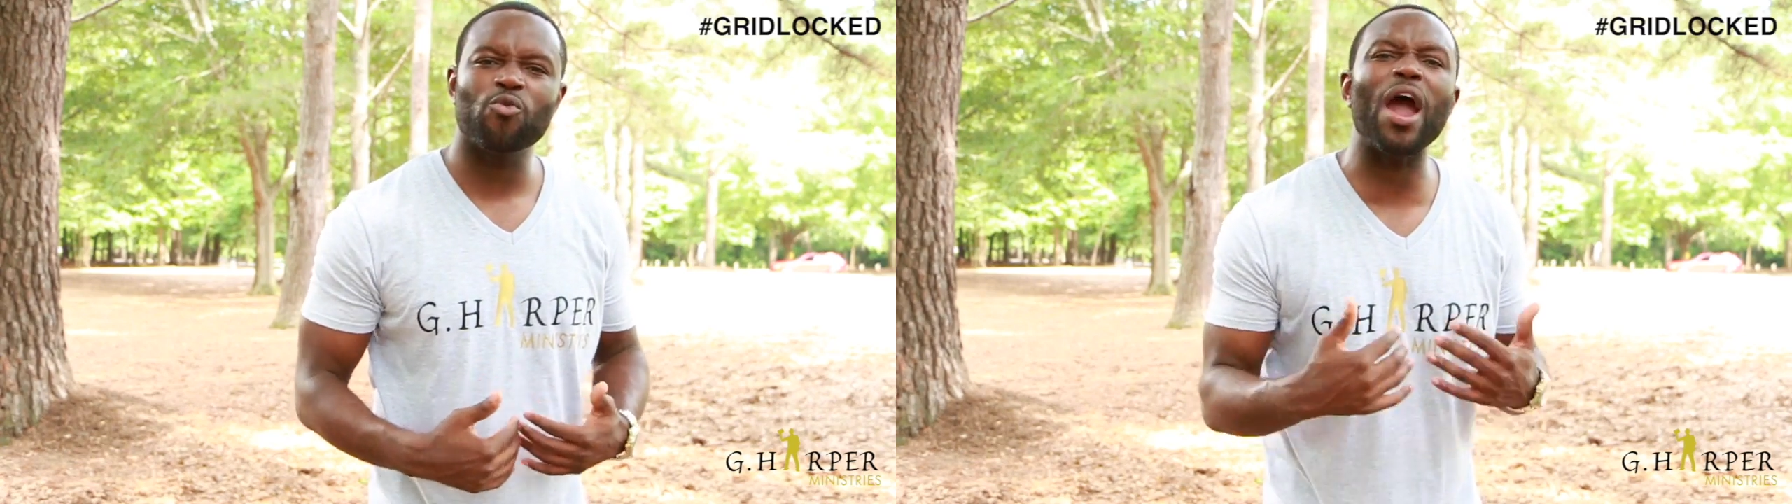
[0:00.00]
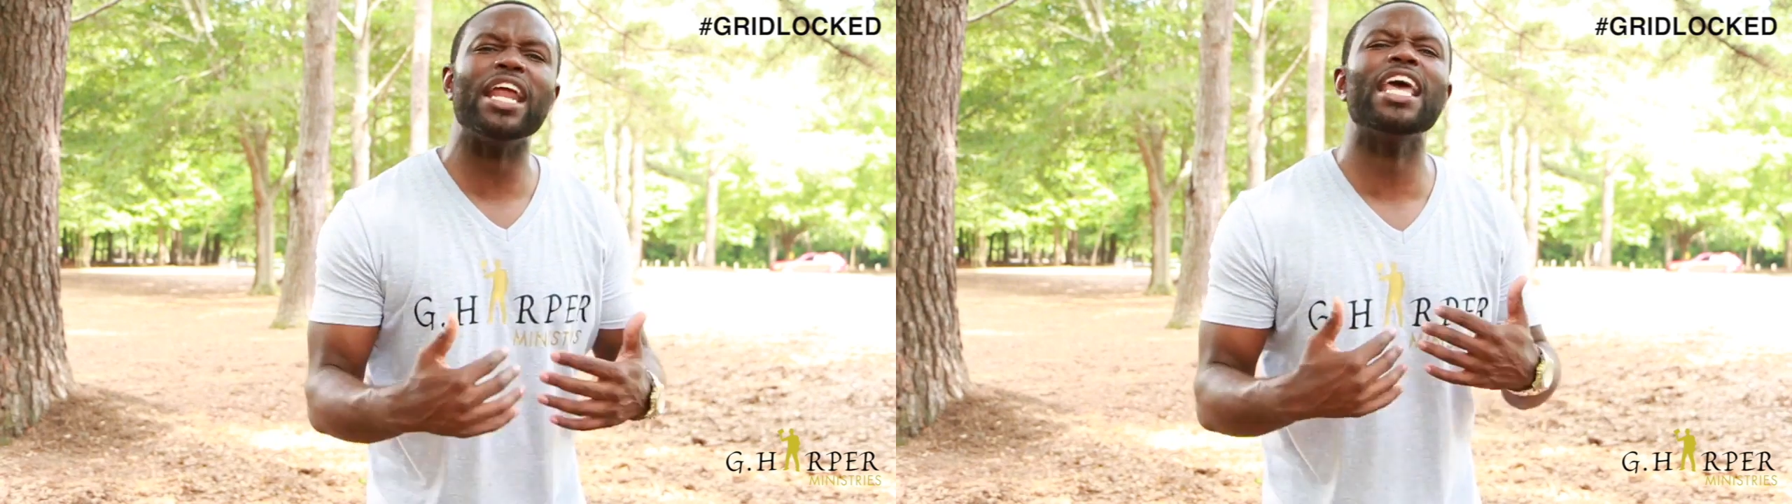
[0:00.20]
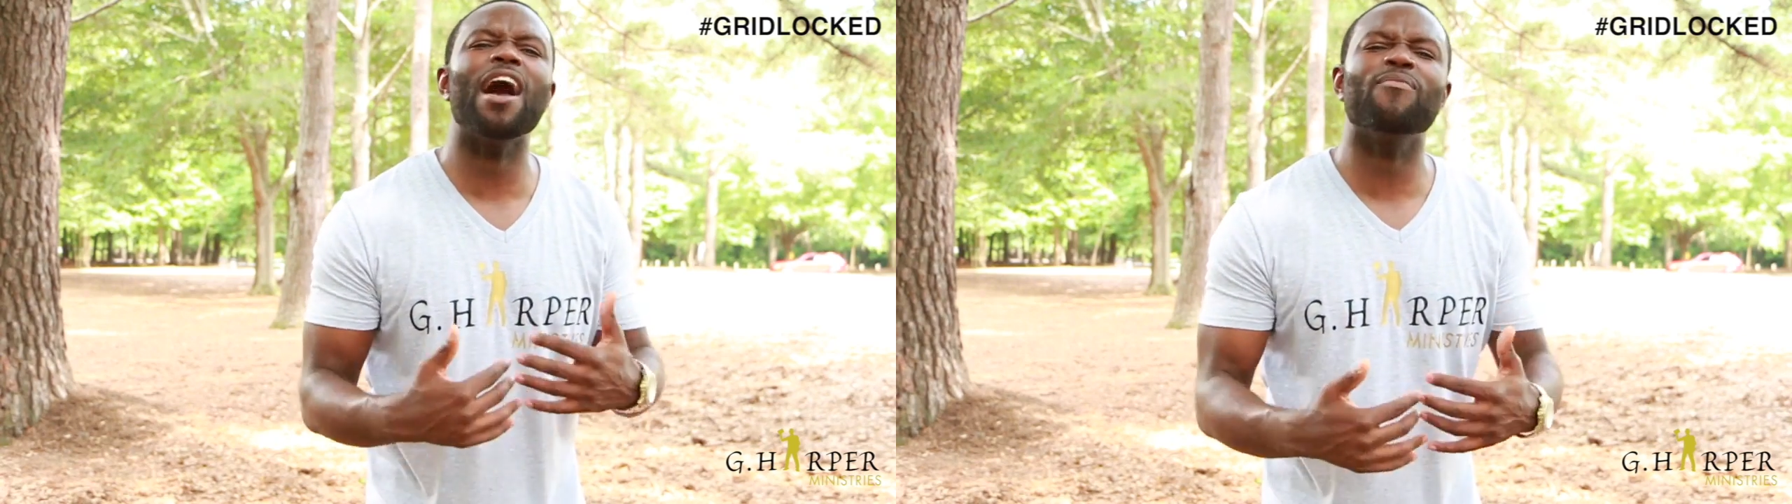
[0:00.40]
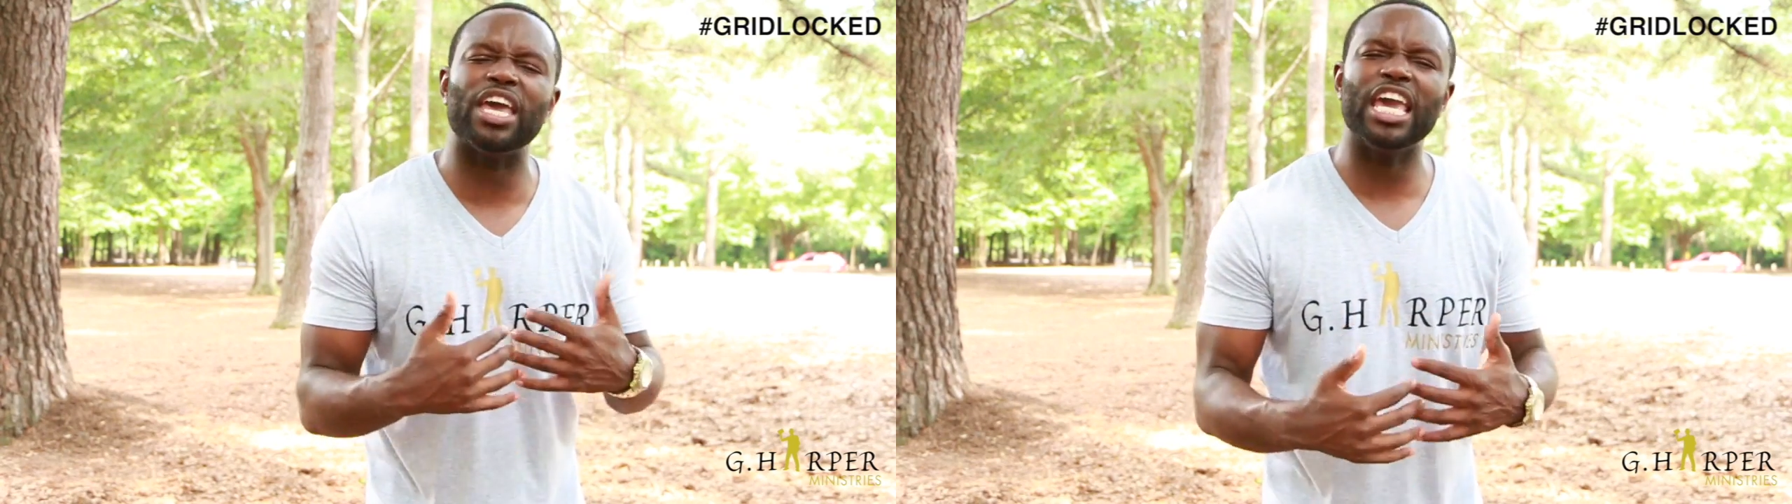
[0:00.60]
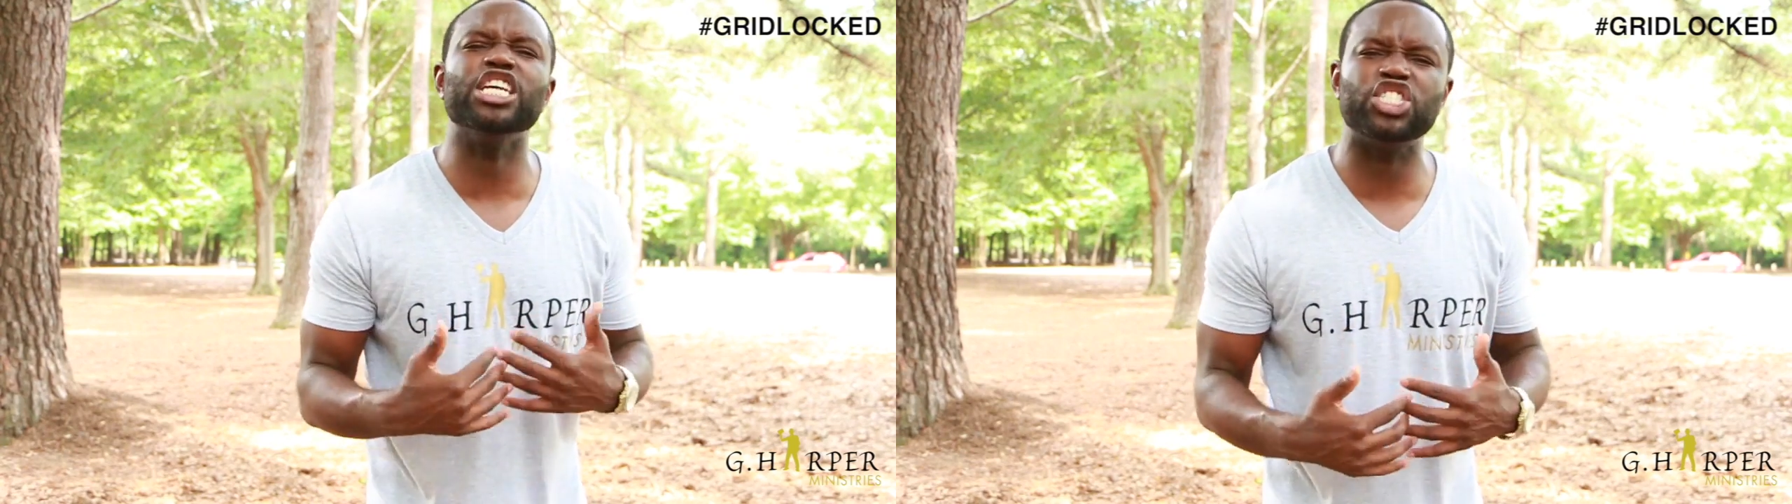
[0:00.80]
Write down
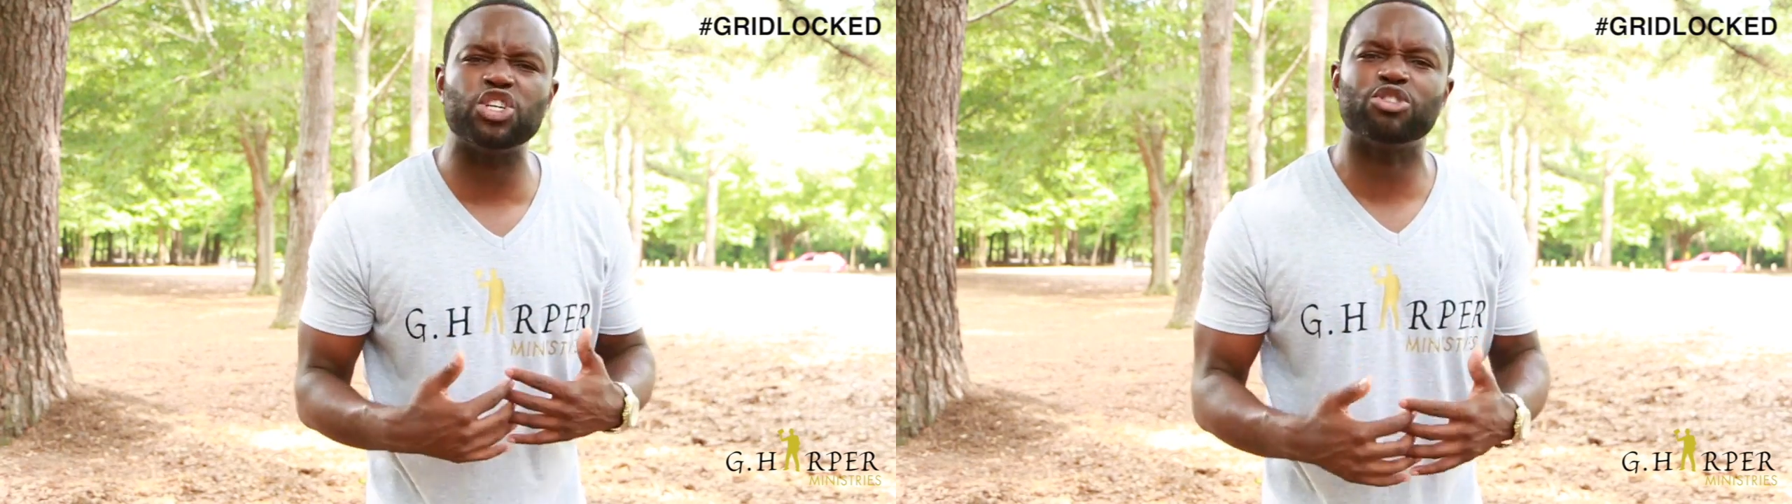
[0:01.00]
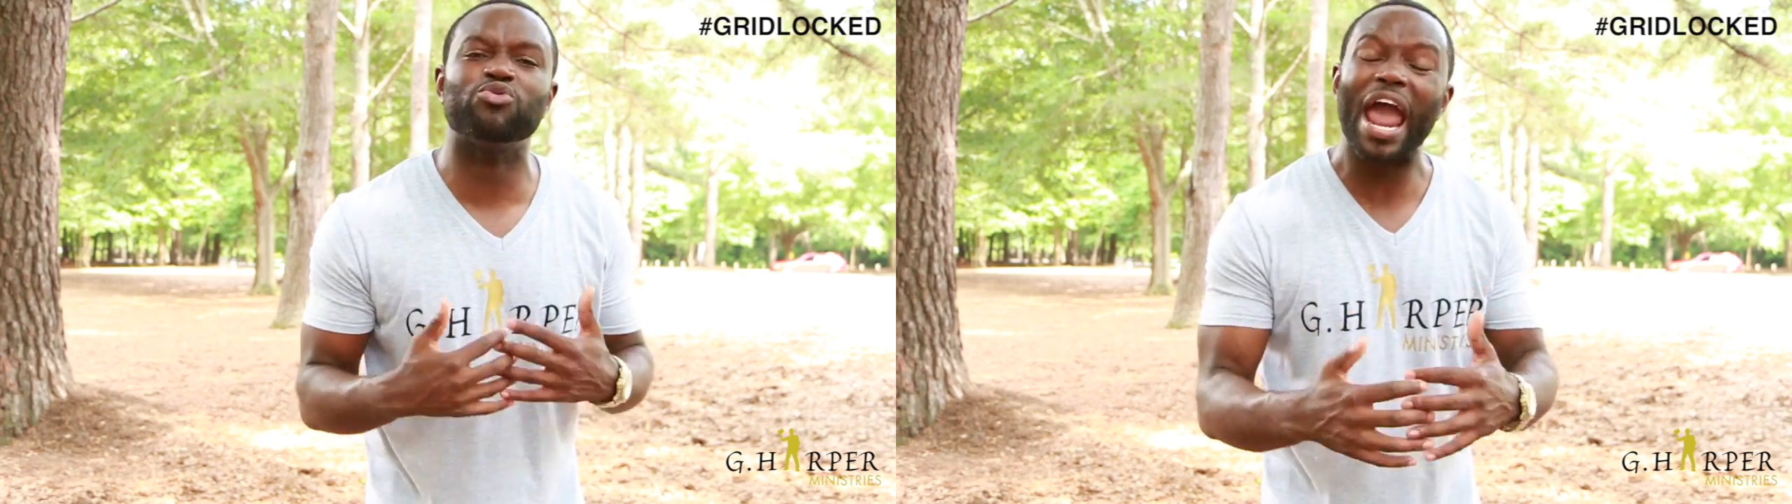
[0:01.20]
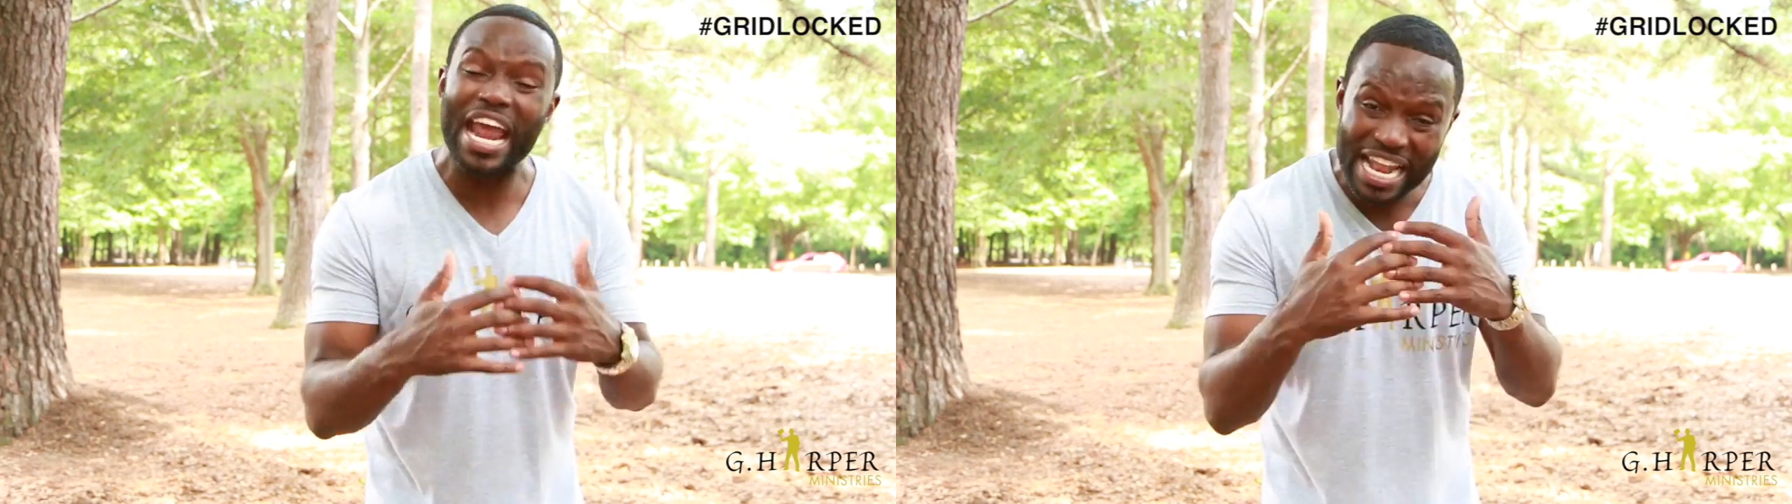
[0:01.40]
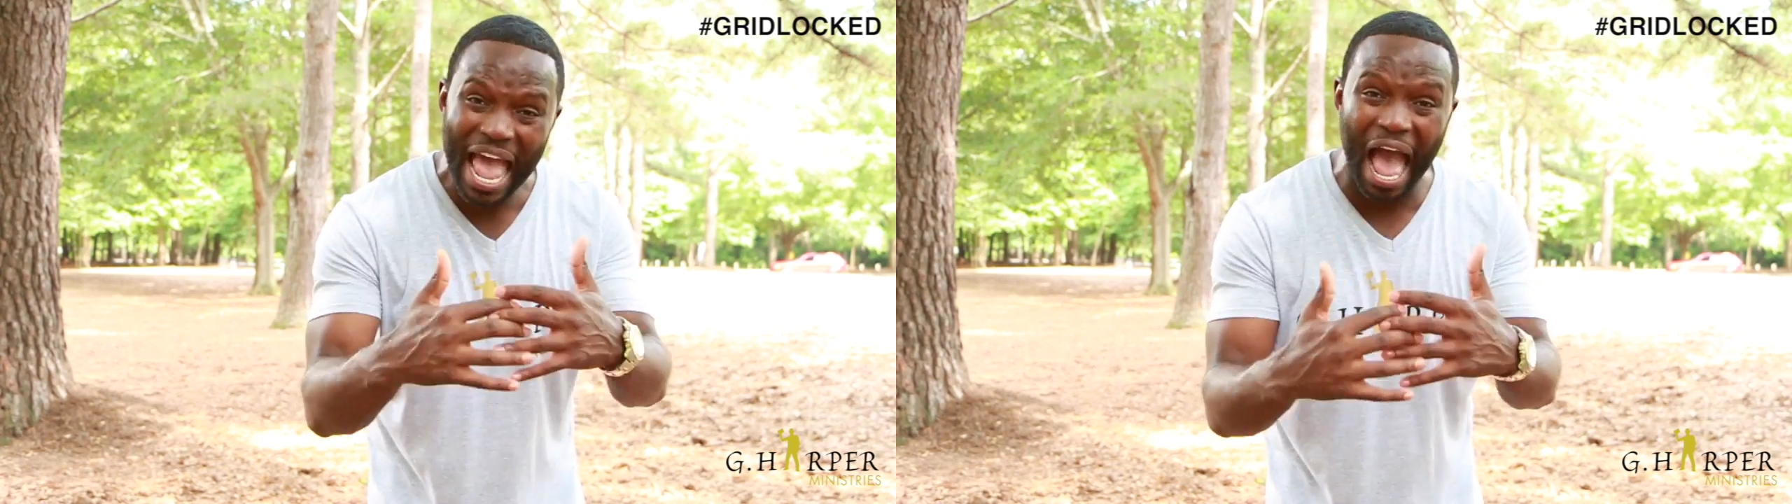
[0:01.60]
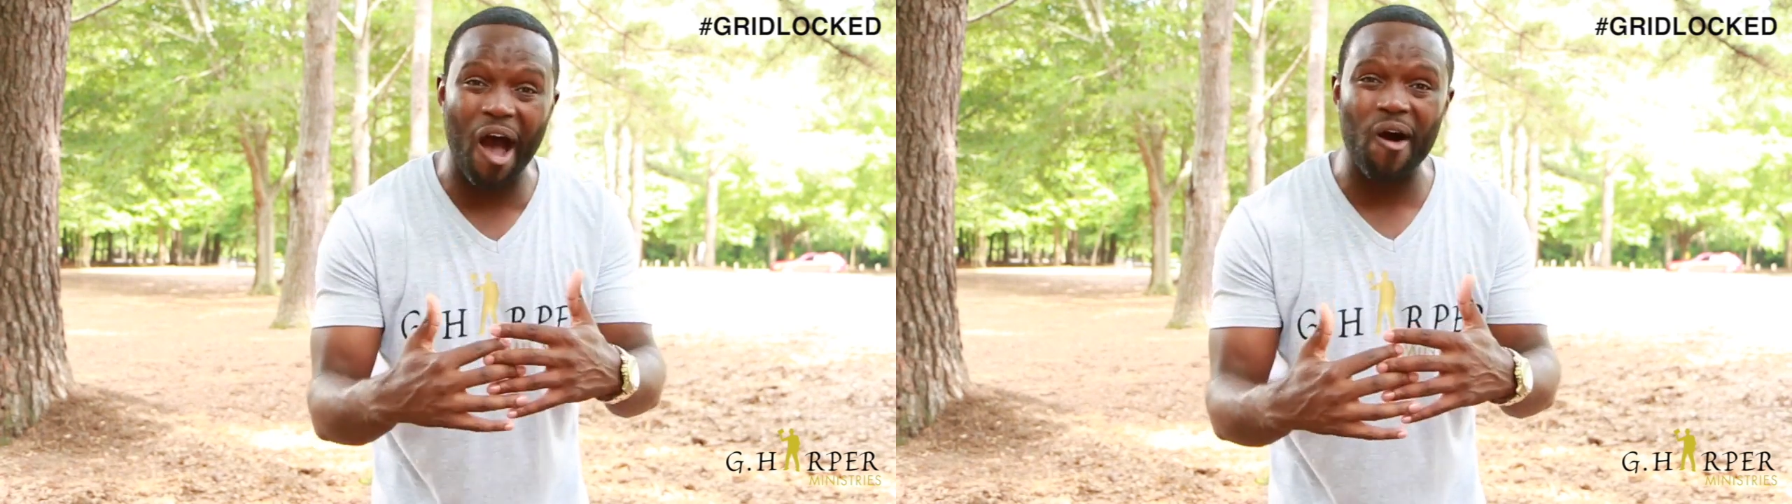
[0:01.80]
the issues right
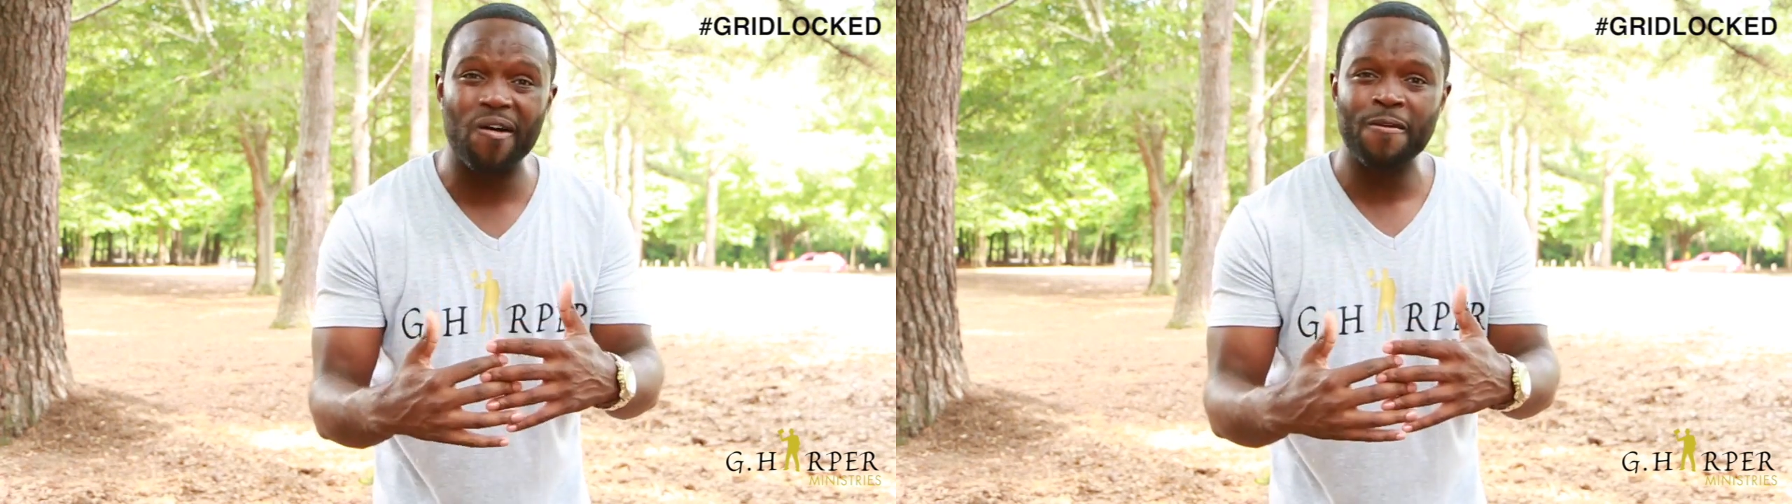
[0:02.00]
now